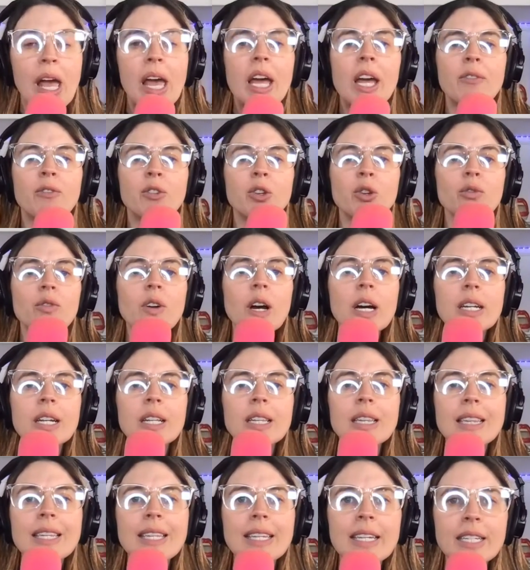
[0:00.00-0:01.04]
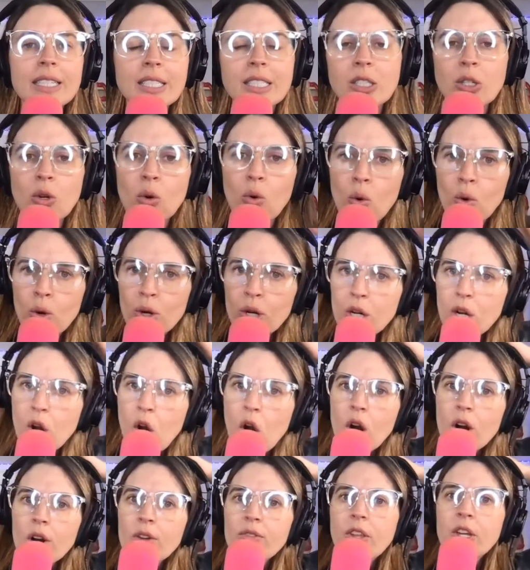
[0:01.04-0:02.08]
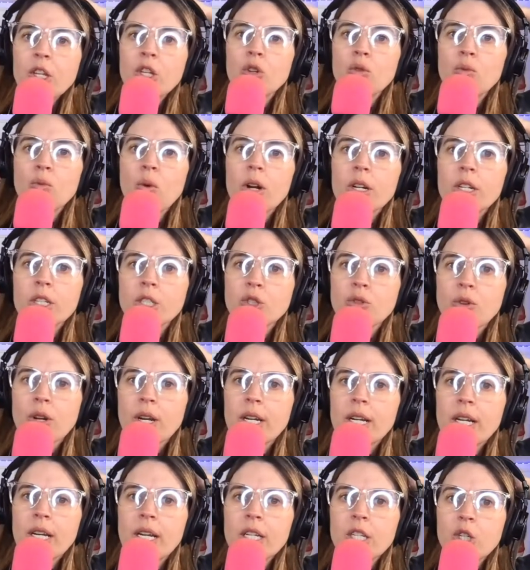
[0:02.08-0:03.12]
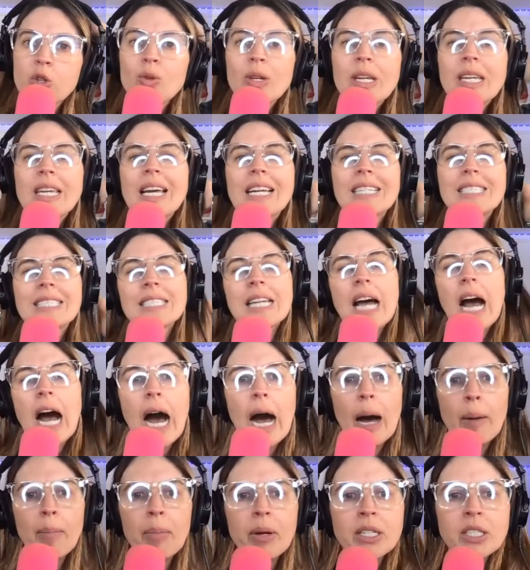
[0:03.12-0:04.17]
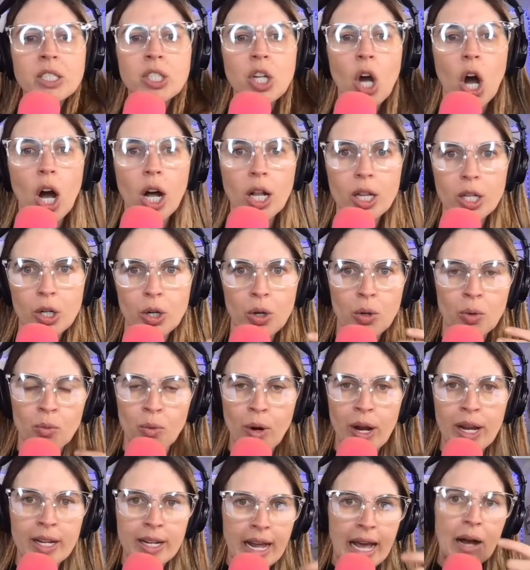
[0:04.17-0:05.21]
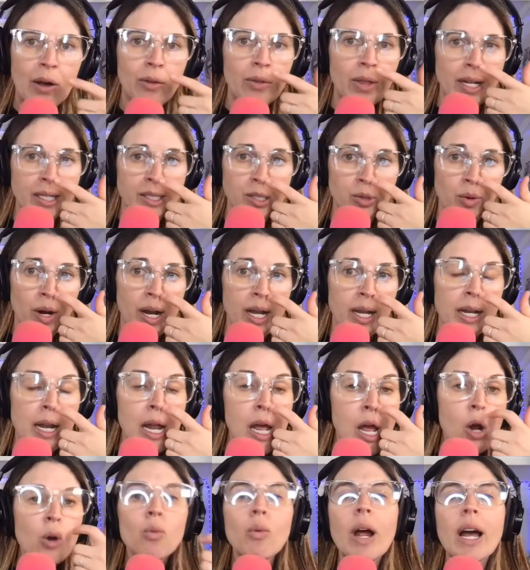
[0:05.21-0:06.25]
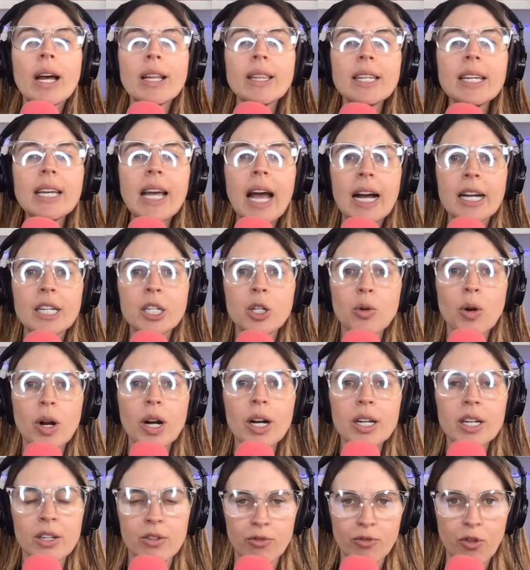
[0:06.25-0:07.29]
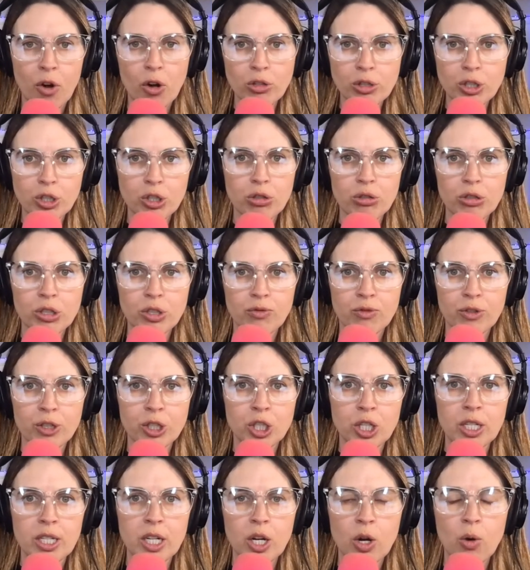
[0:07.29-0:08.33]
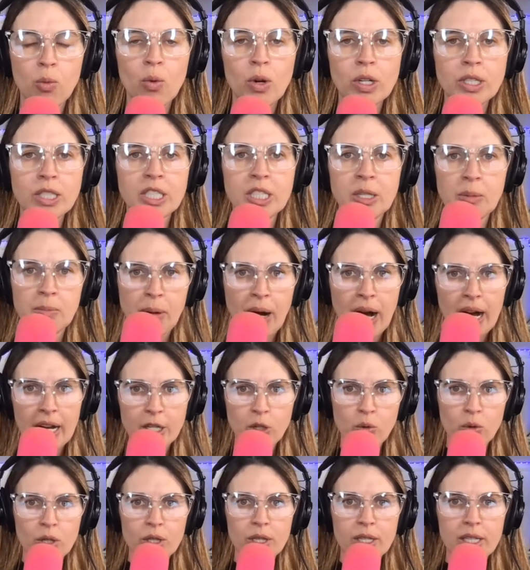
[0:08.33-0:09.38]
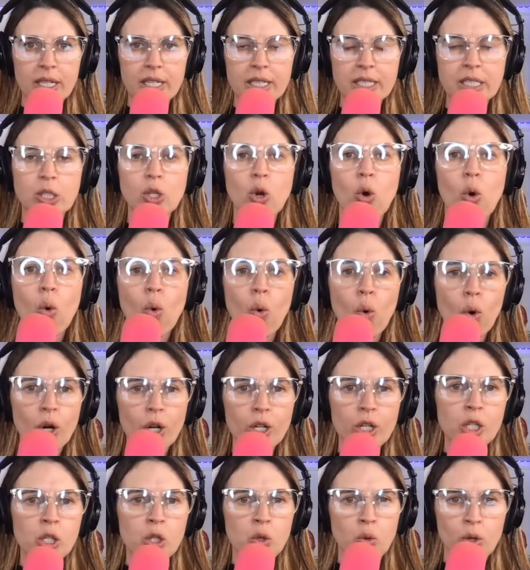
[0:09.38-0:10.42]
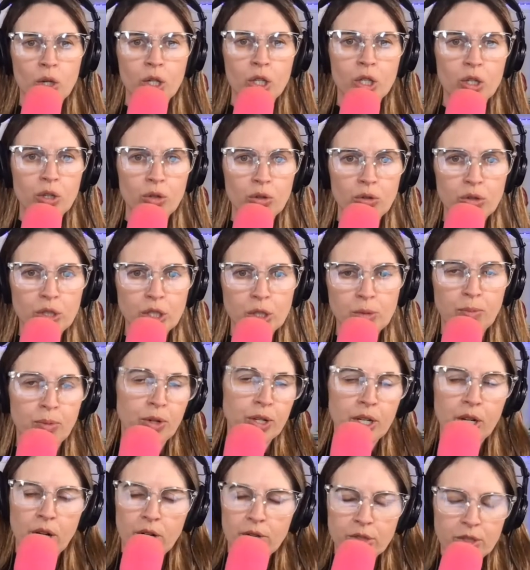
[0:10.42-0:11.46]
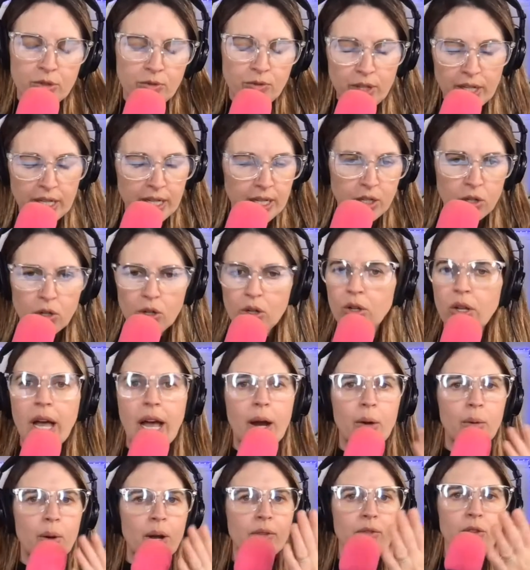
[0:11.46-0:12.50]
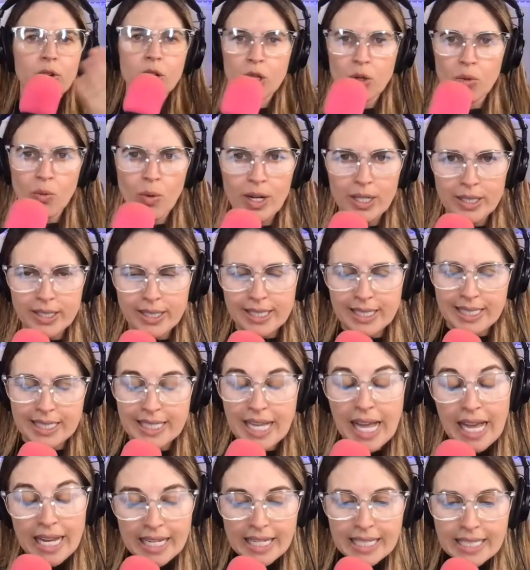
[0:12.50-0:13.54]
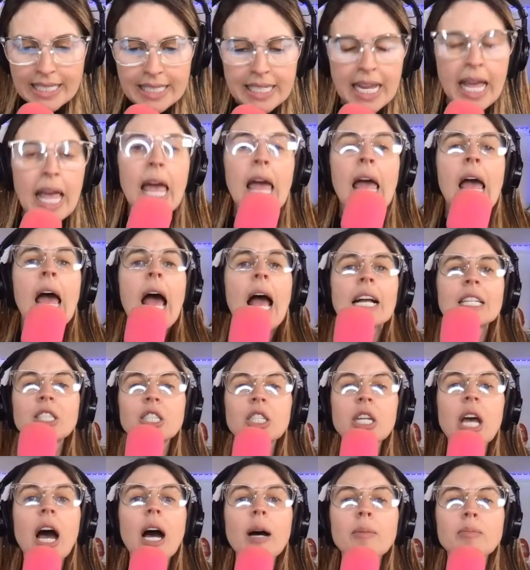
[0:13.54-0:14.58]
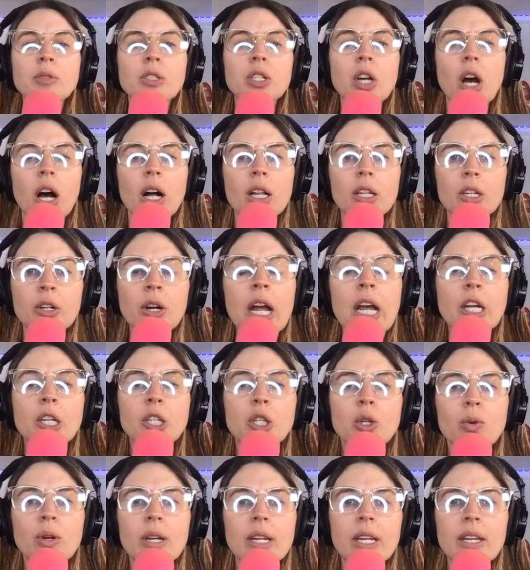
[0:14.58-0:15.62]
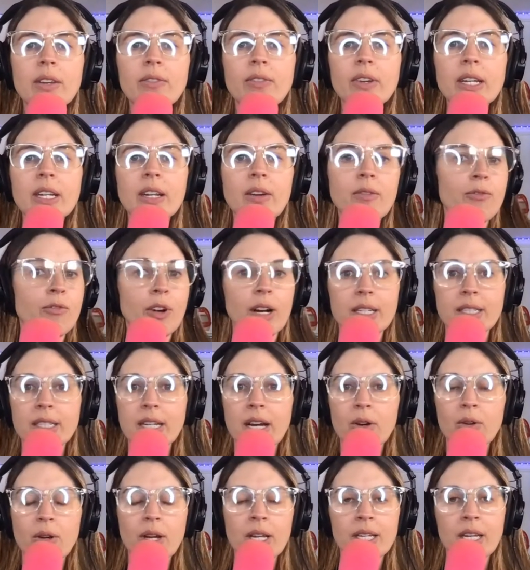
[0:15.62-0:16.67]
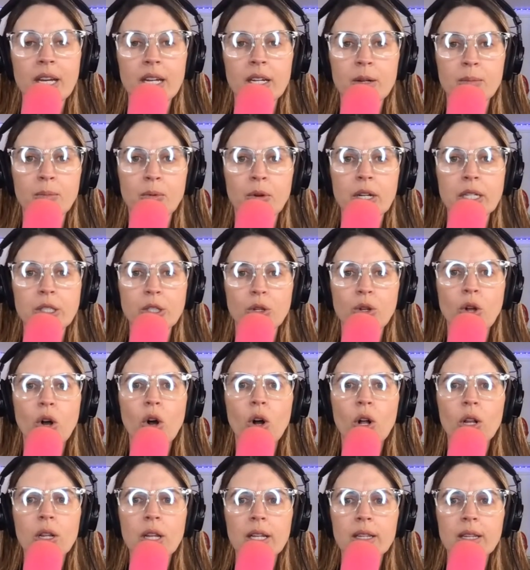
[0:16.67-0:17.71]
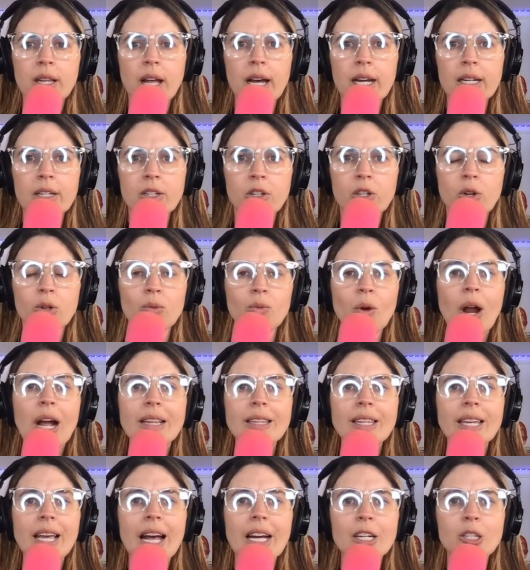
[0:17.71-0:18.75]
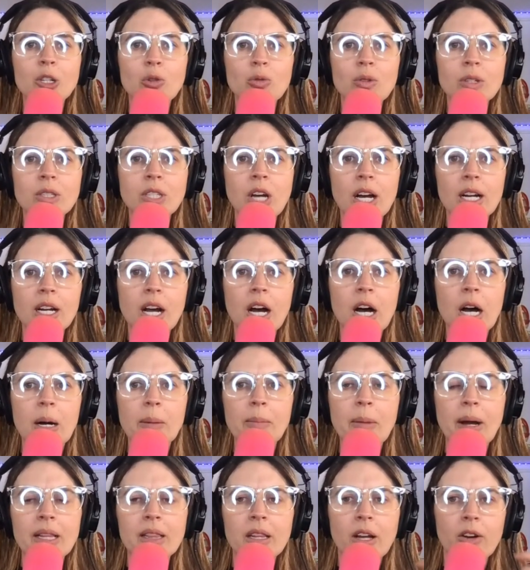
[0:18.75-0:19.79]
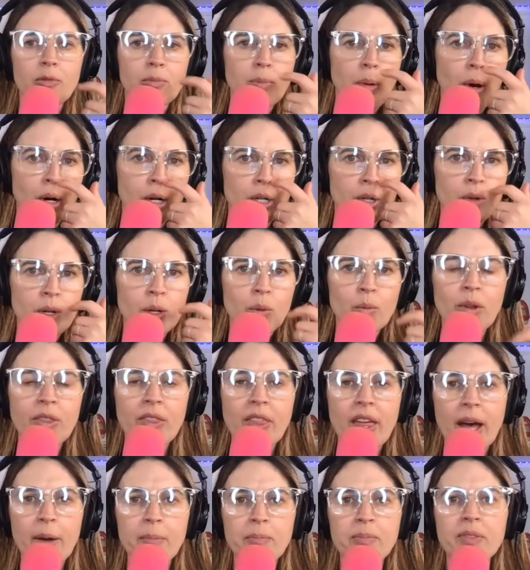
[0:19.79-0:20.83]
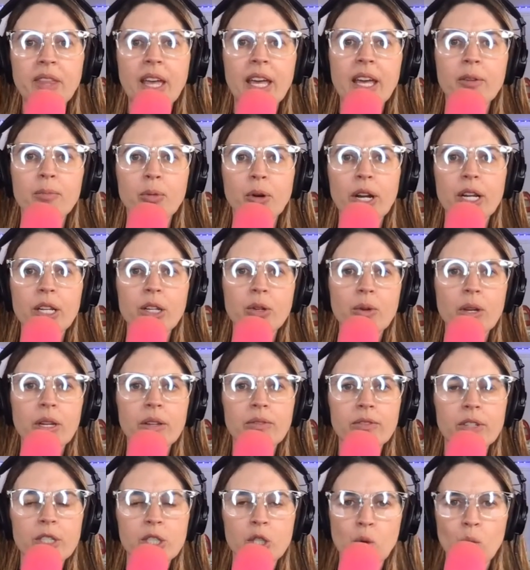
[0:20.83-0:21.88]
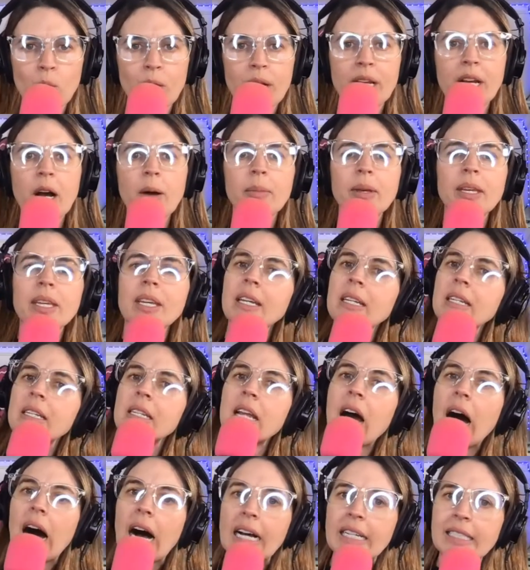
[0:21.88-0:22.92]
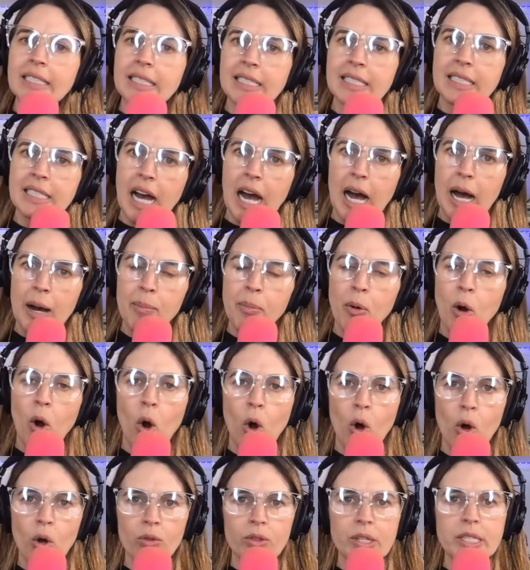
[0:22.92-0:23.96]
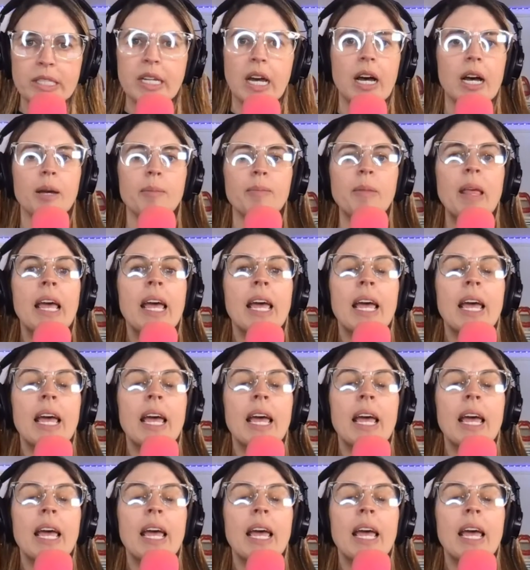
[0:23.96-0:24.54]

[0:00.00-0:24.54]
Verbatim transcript: If you've got a lease or a car that you want to trade in, you can get top dollar right now. That's right. Radley Acura in Falls Church, Virginia wants to buy your lease or your used pre owned vehicle, however you want to say it, at top dollar. You you can even find out and get an appraisal all online. Go to radleyacura.com. I love partnering with them. They have brand new inventory coming in nonstop all the time.